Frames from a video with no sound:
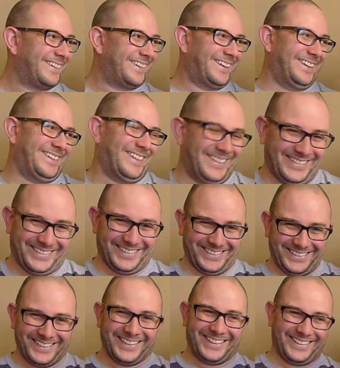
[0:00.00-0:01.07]

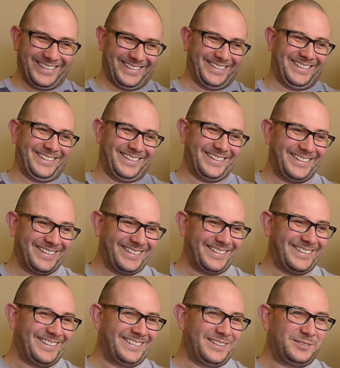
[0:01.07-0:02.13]

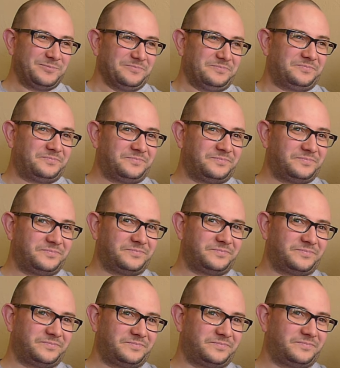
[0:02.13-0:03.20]
This person isn't speaking.